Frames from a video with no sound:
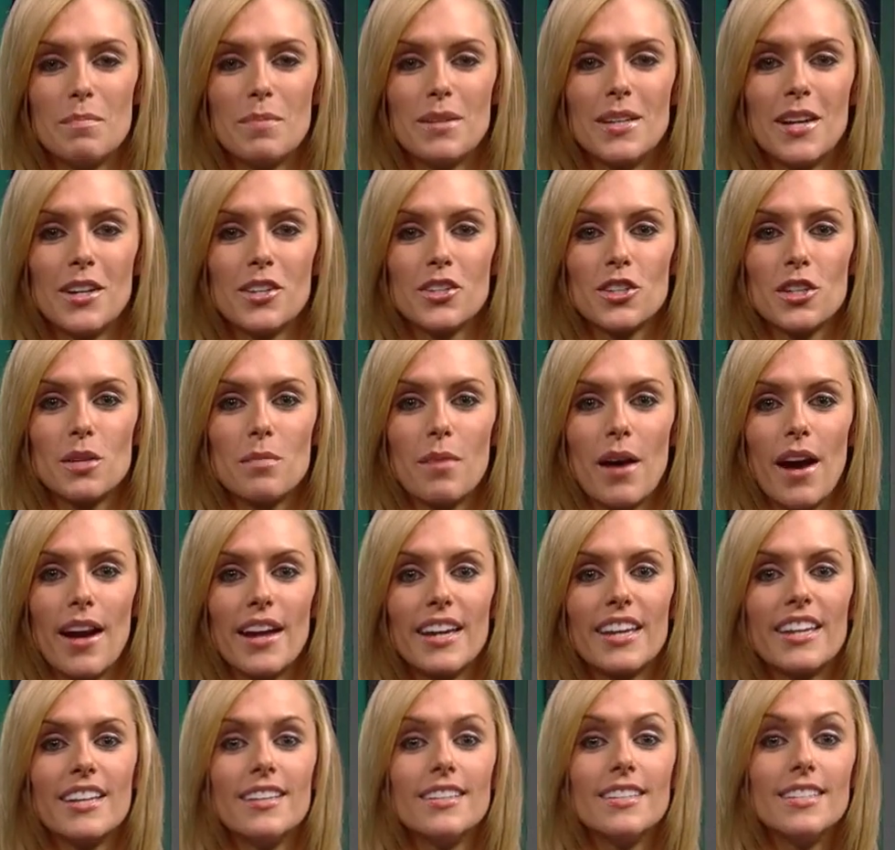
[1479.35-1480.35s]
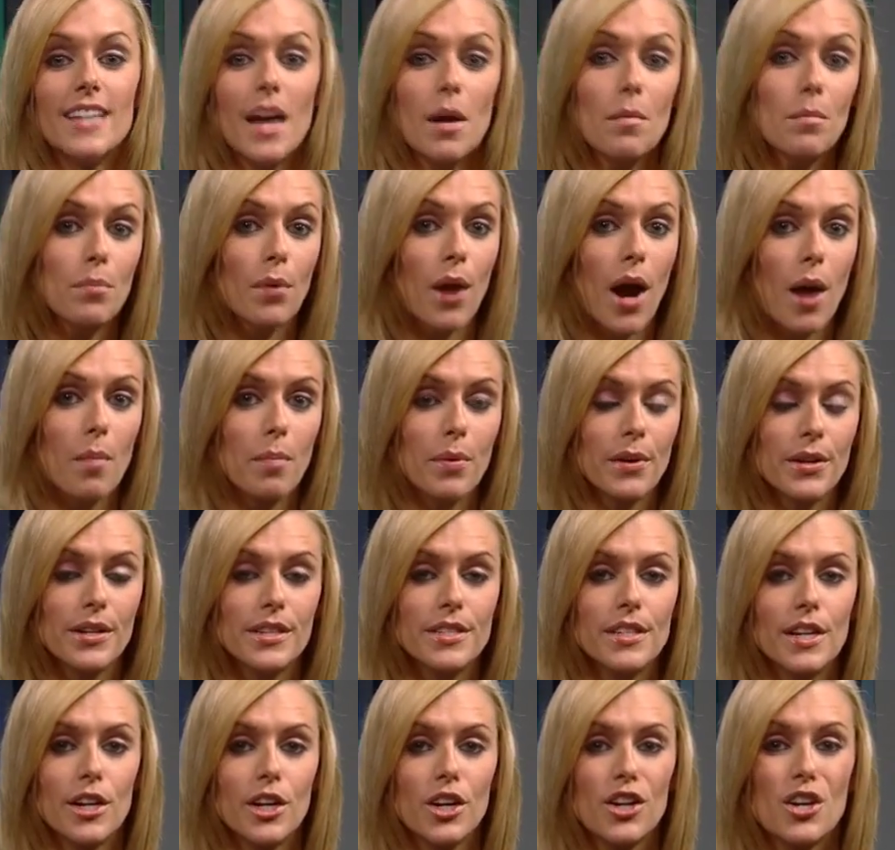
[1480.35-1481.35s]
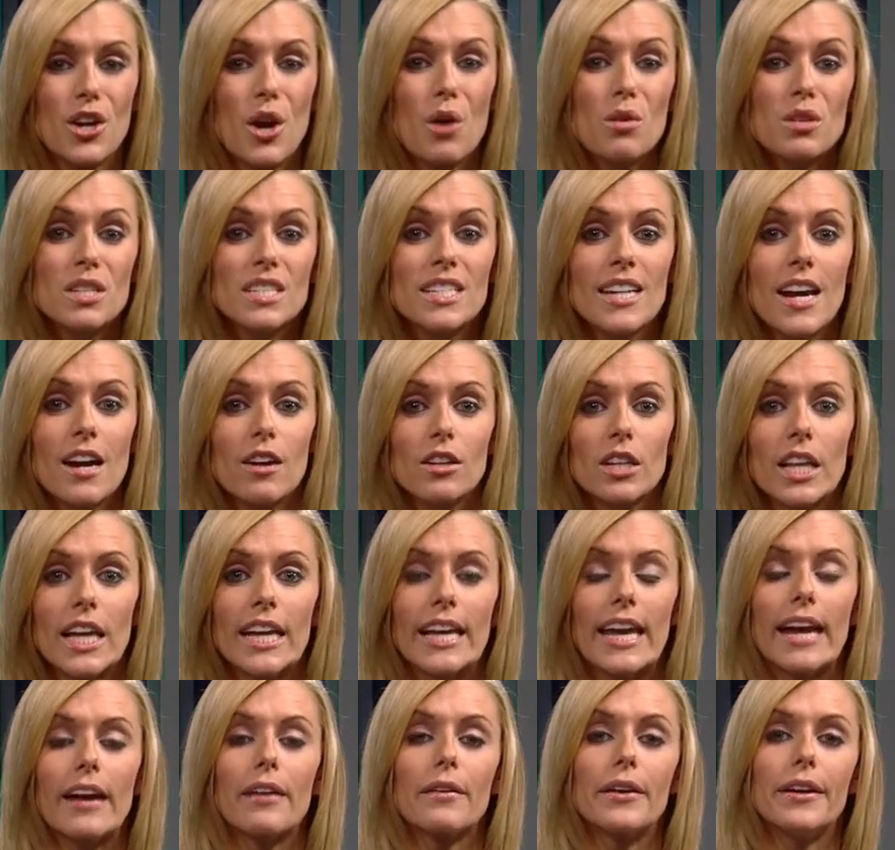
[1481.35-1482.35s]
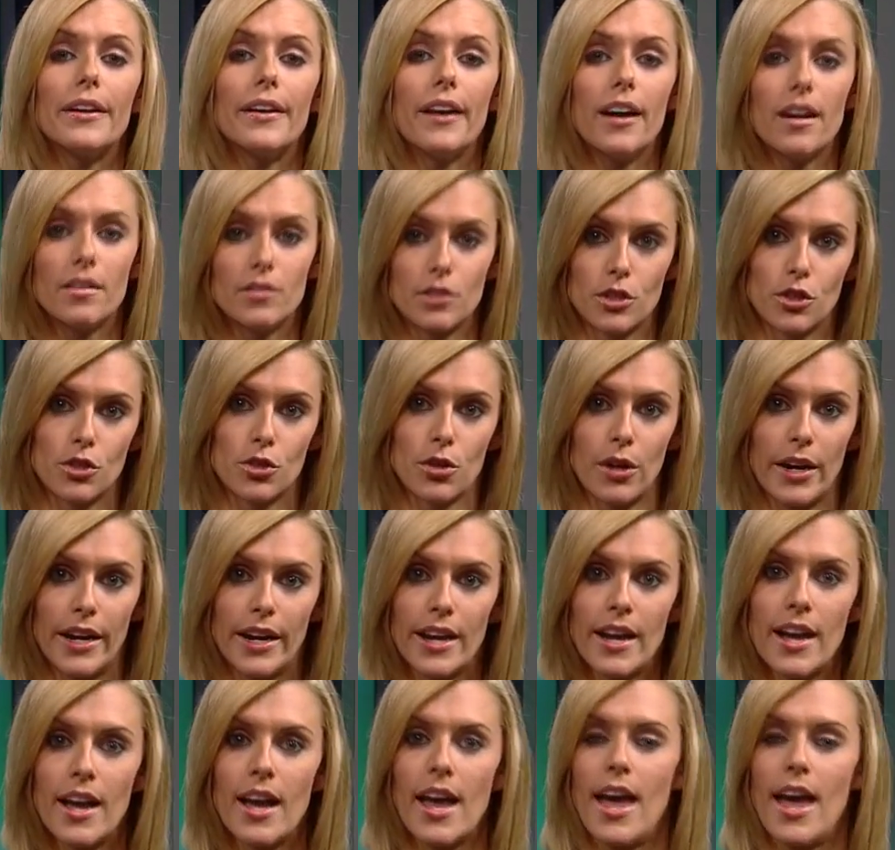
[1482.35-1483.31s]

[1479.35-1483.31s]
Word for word: potentially buying condemned properties in a ghost town-like area of Detroit.